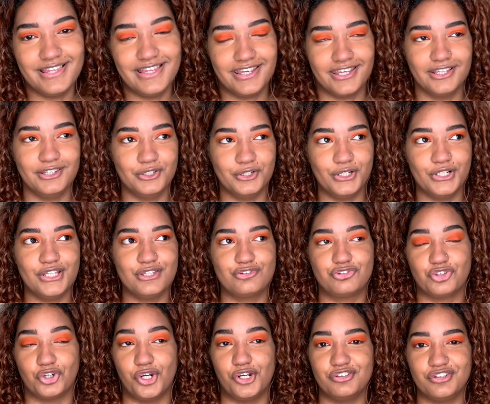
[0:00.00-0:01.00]
Like literally it's
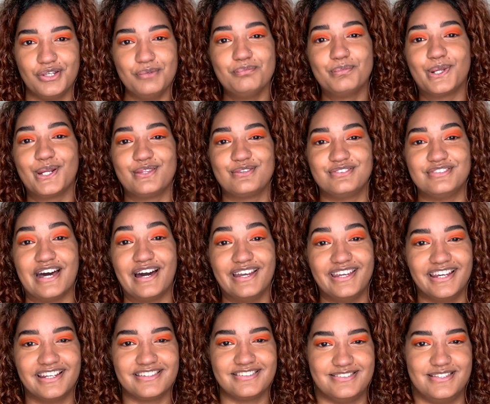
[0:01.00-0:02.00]
charging, but it's
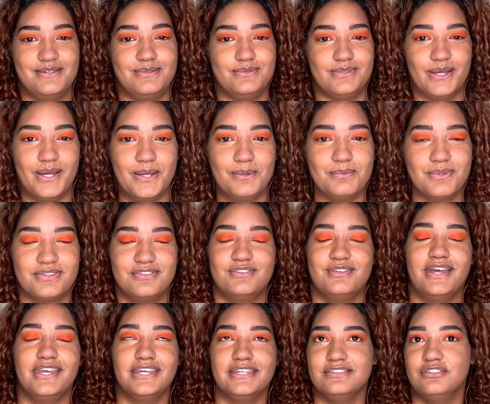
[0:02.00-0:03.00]
dying at the same time because
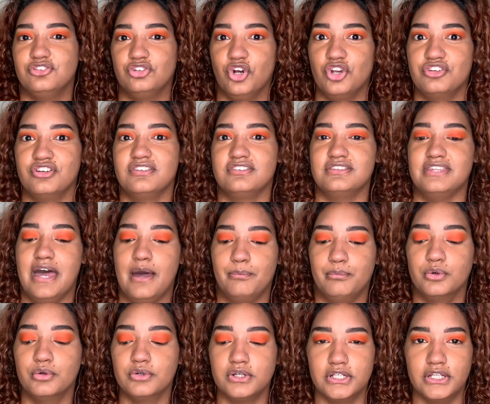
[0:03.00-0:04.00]
I guess the charger is not
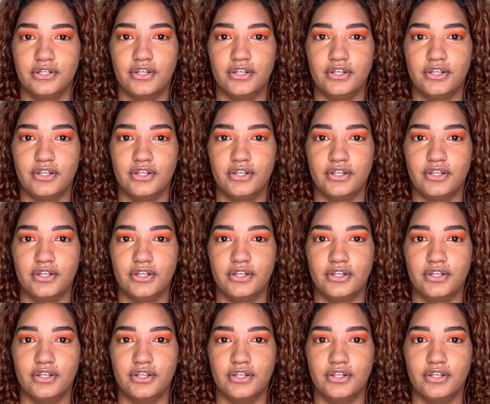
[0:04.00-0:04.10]
potent